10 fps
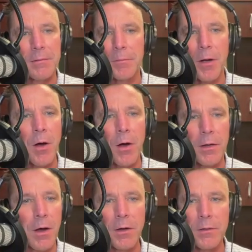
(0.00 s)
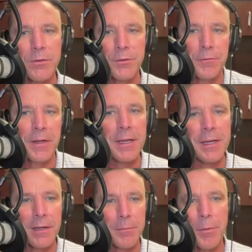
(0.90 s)
on 2 feet
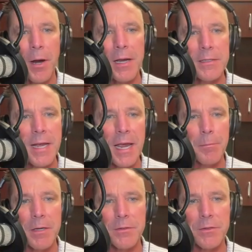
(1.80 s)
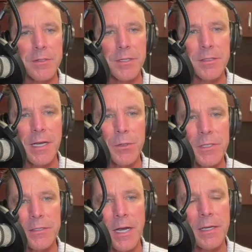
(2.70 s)
and probably is gangbusters because that was
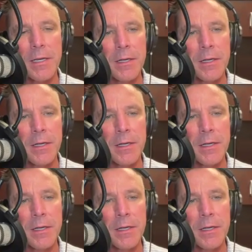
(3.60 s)
his idea.